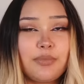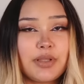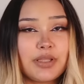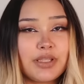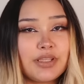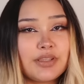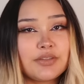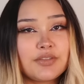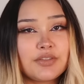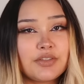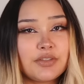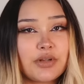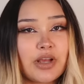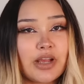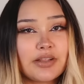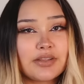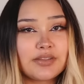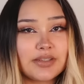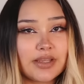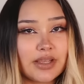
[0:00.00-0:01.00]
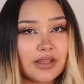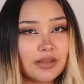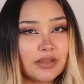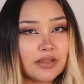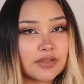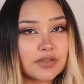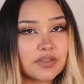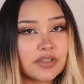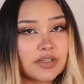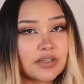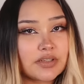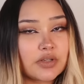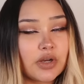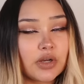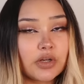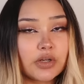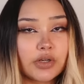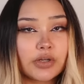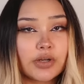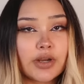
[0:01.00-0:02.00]
Please do not send this
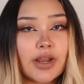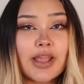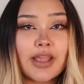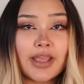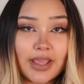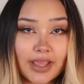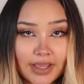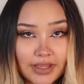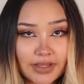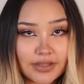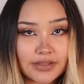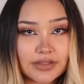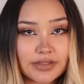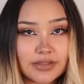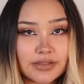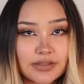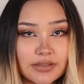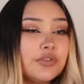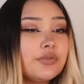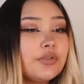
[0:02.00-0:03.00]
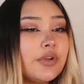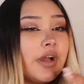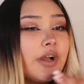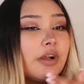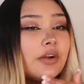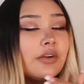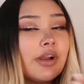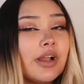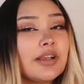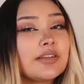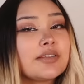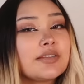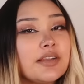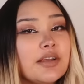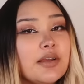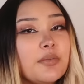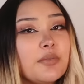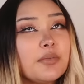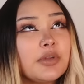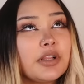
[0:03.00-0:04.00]
TikToker hate. Do not harass
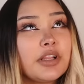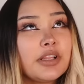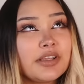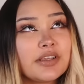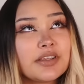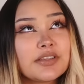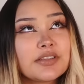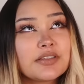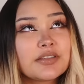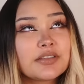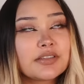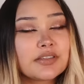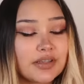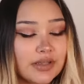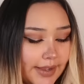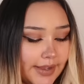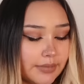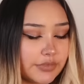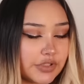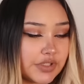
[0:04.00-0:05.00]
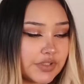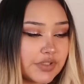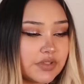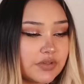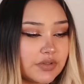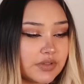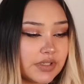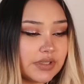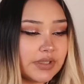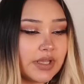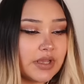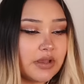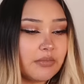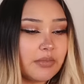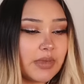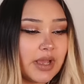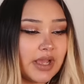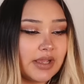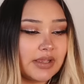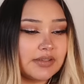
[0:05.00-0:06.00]
them, please. I'm just using
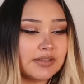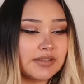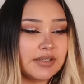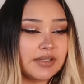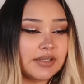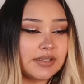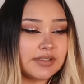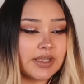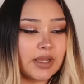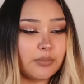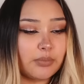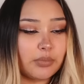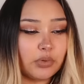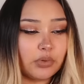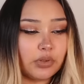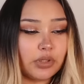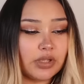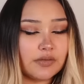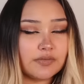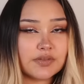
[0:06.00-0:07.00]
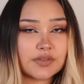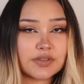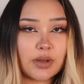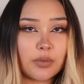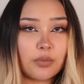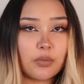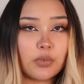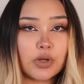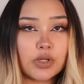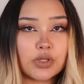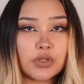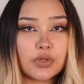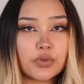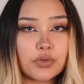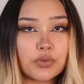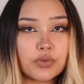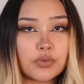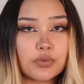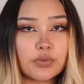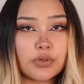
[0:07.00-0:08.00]
them as an example of someone
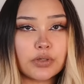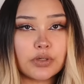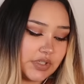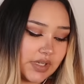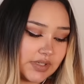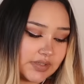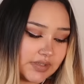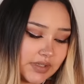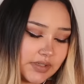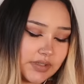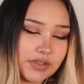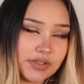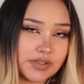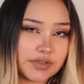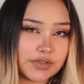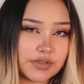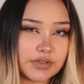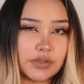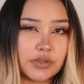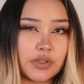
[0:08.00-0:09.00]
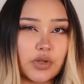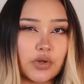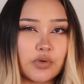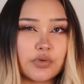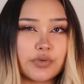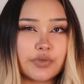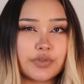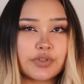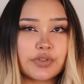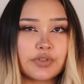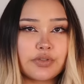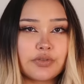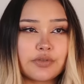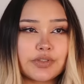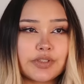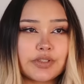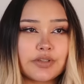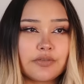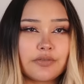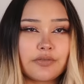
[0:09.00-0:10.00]
who doesn't disclose
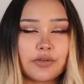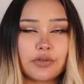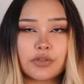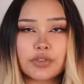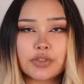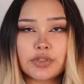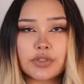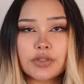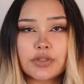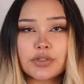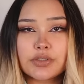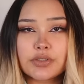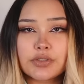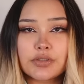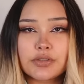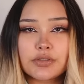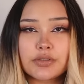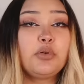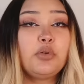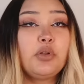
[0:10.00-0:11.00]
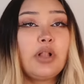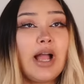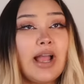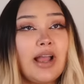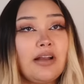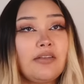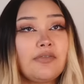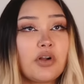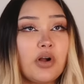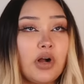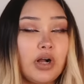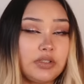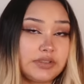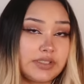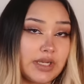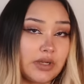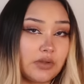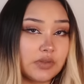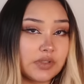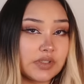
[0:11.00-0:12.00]
using filters. People have called
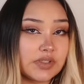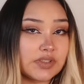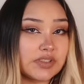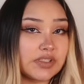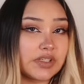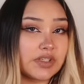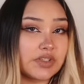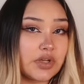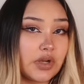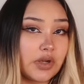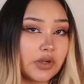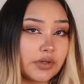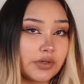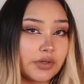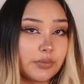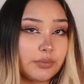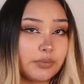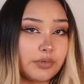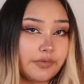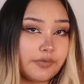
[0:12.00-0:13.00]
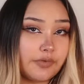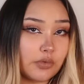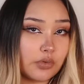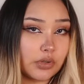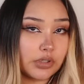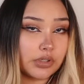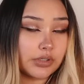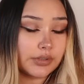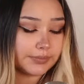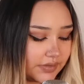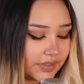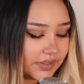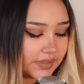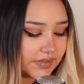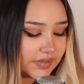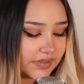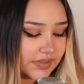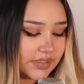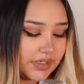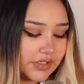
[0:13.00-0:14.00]
out this TikToker before.
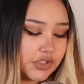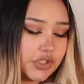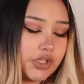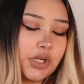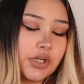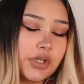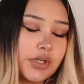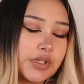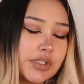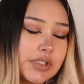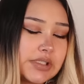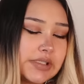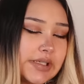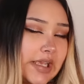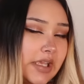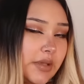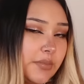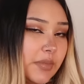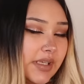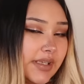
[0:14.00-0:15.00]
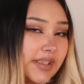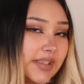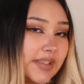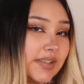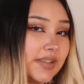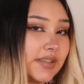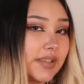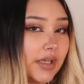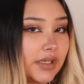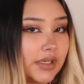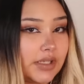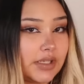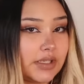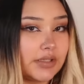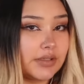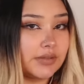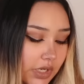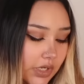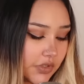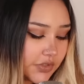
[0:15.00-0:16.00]
This TikToker's name is
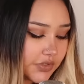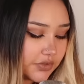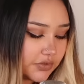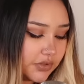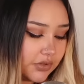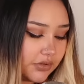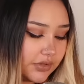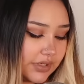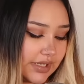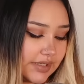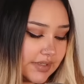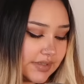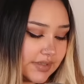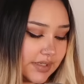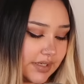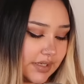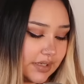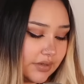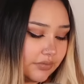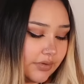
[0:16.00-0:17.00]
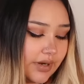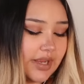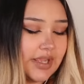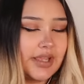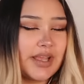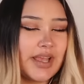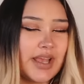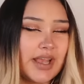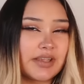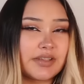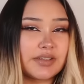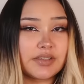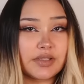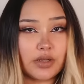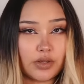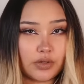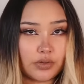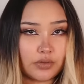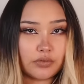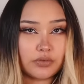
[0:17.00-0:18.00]
Sunny, also known as
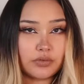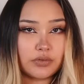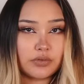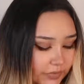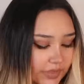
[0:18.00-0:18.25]
SunnyRayXO.